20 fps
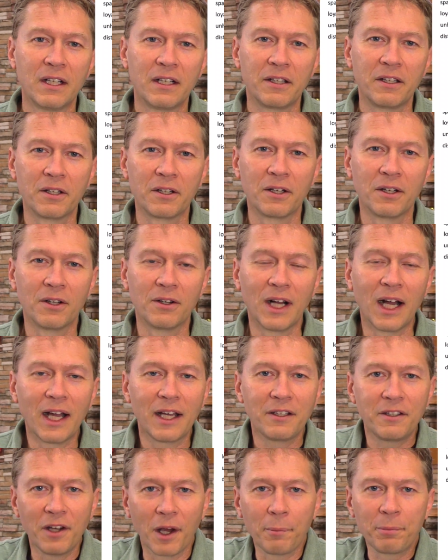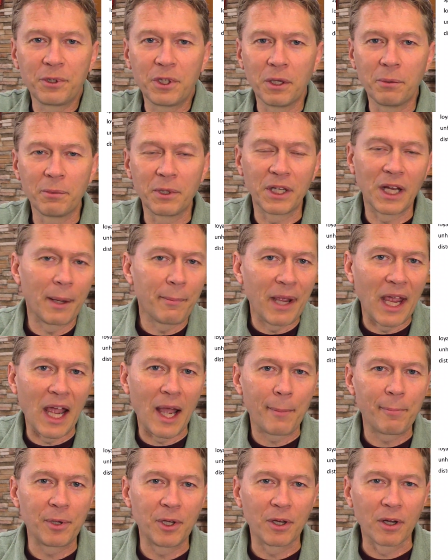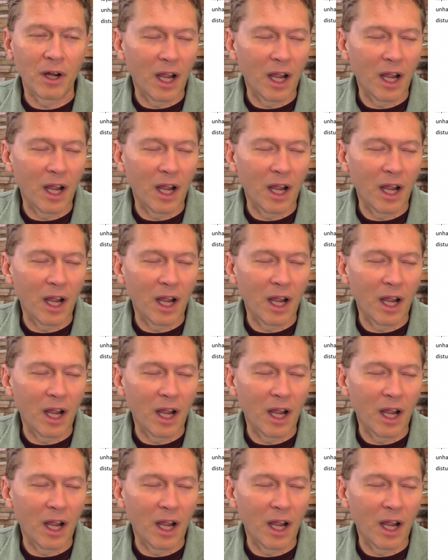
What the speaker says: I dumped him and I'm happier.